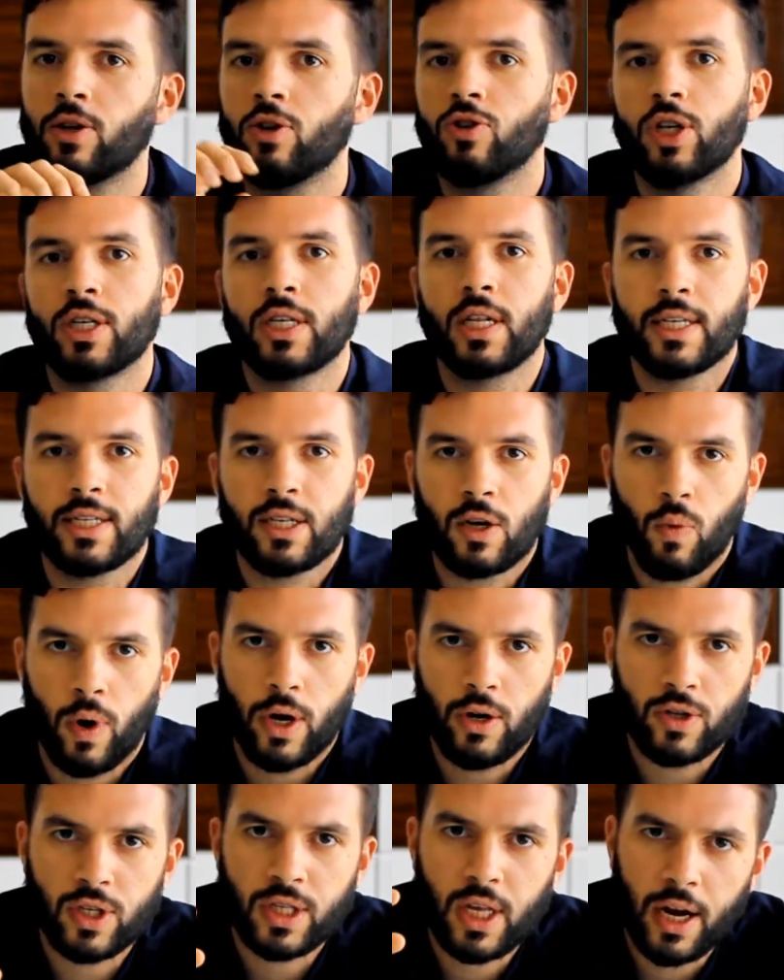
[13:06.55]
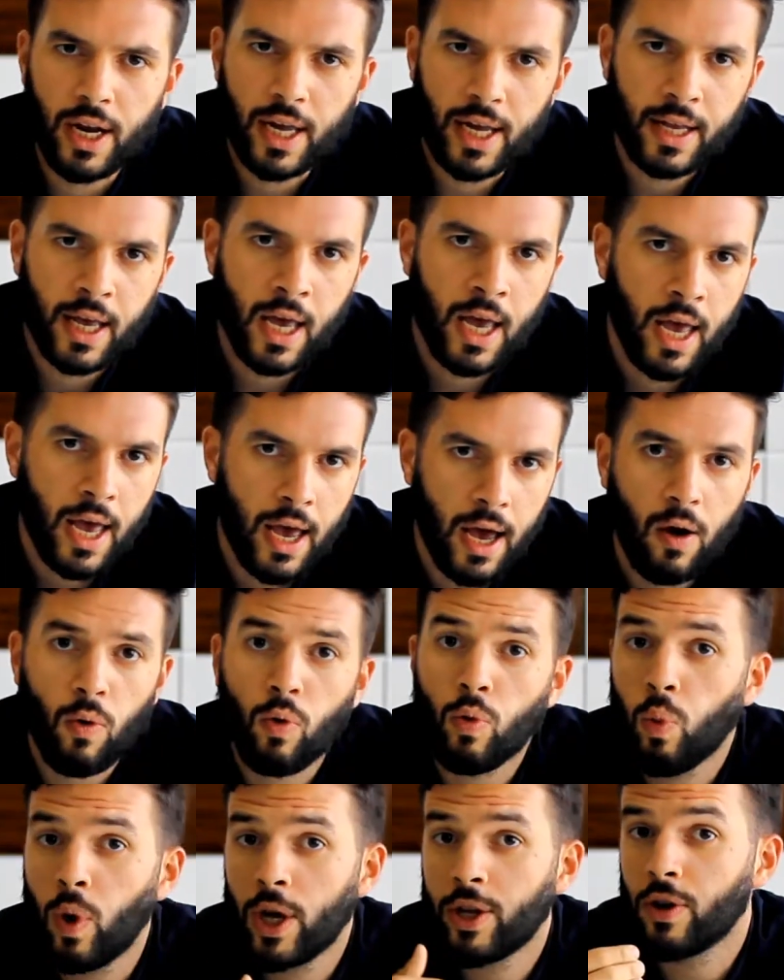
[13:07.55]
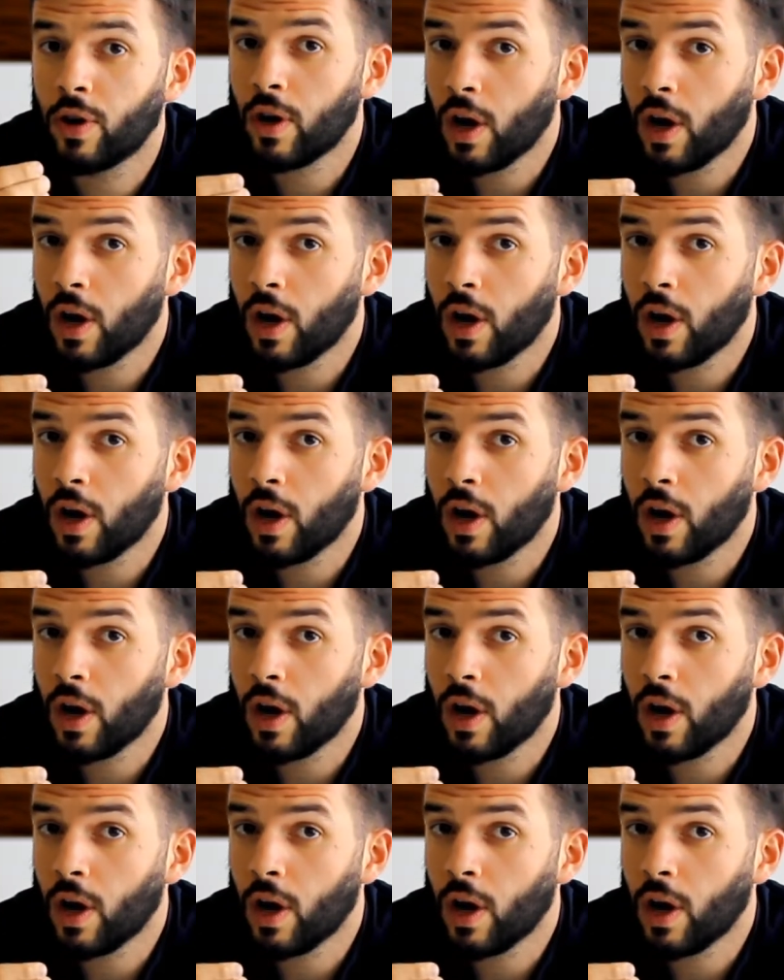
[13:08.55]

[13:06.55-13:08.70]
You're just listing where you studied, what you're